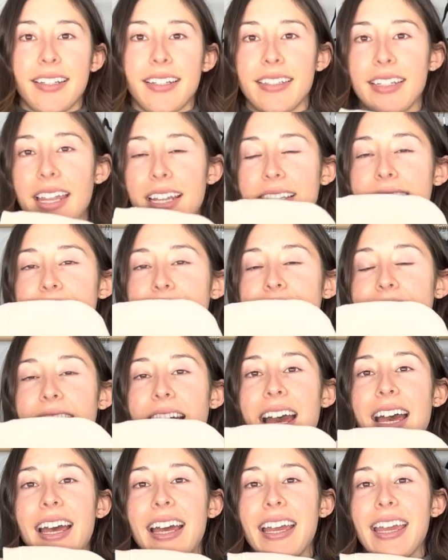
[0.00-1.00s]
Next,
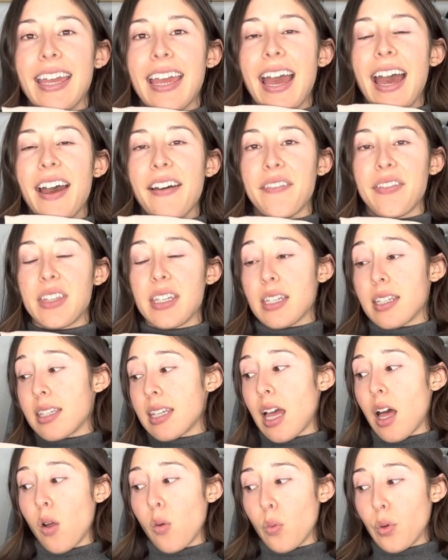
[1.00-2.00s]
I have this
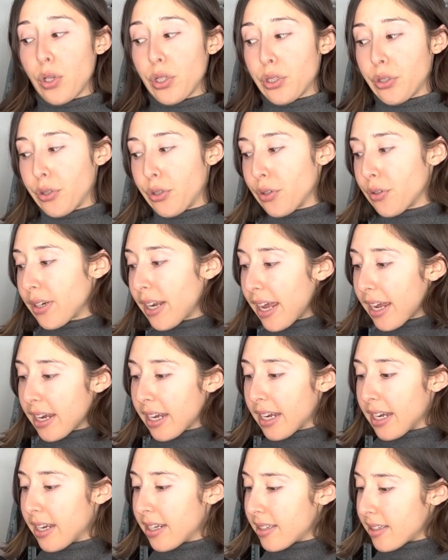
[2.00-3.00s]
Elwood crew neck.
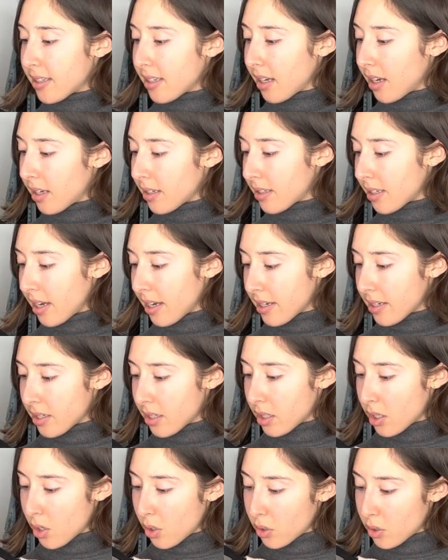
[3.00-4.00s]
It's a
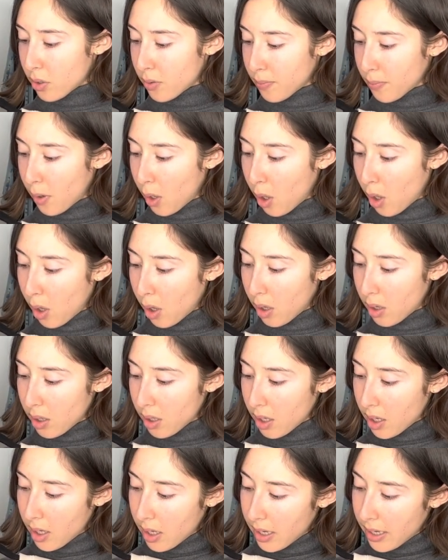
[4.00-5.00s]
size small.
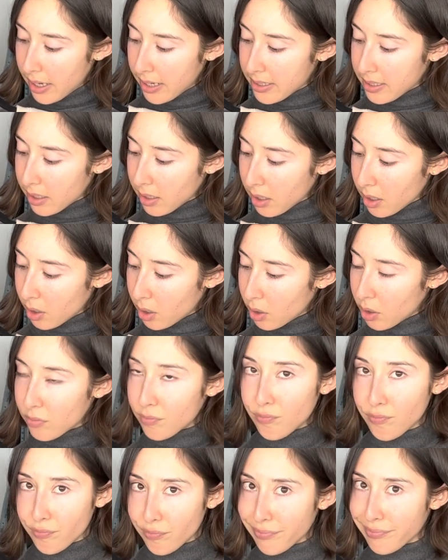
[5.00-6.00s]
It's a little
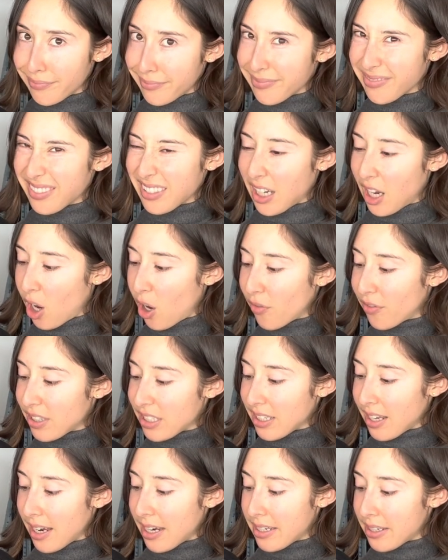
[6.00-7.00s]

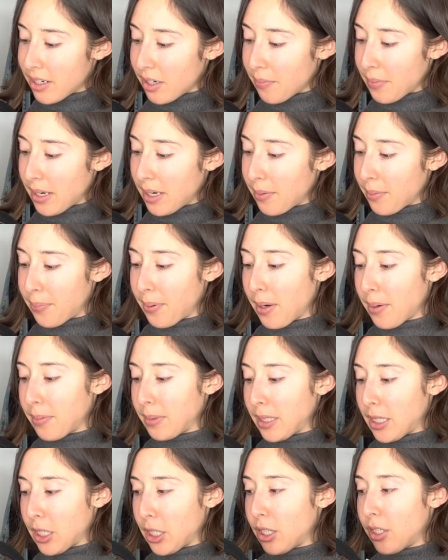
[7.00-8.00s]
oversized on me. I
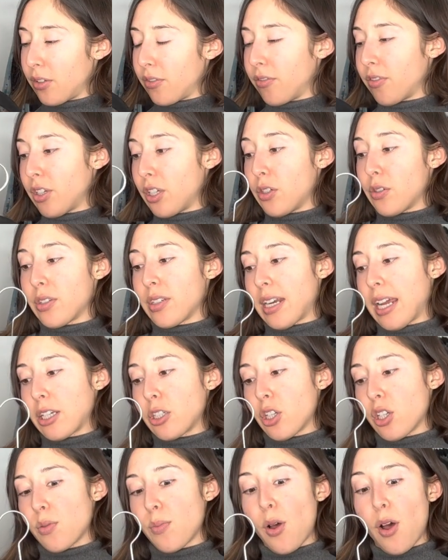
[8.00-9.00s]
probably could have used an
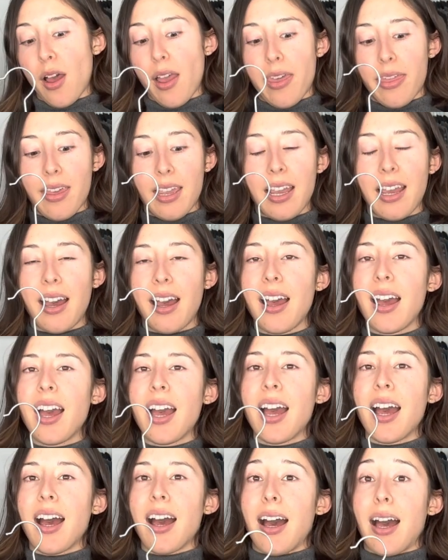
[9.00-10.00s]
extra small. I think
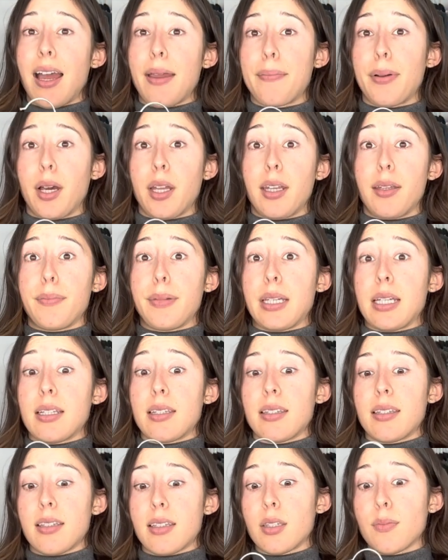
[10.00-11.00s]
I bought it
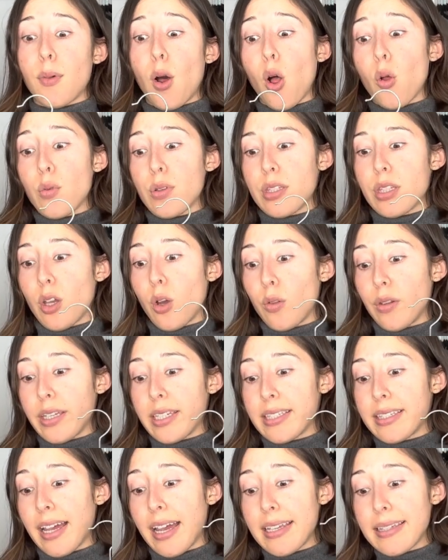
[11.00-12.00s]
because a small was the only
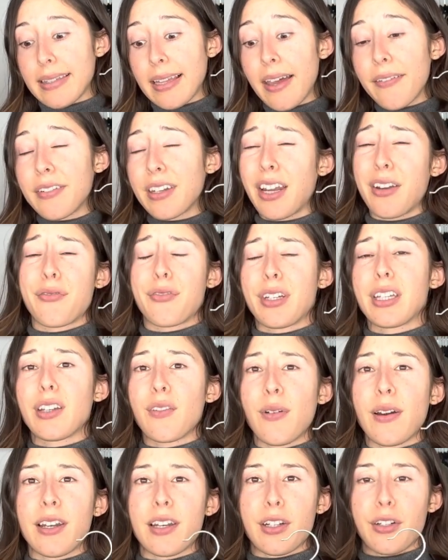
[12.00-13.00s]
size left, and I really
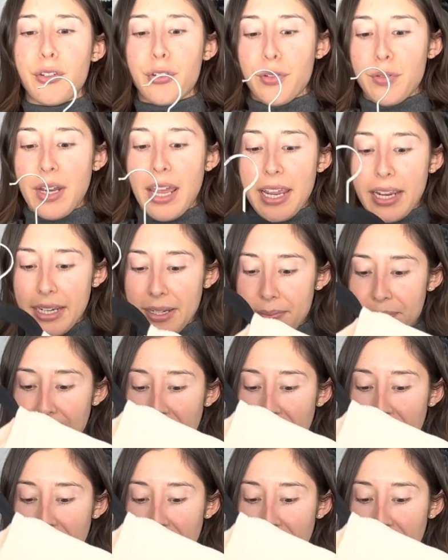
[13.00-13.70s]
wanted a crew neck.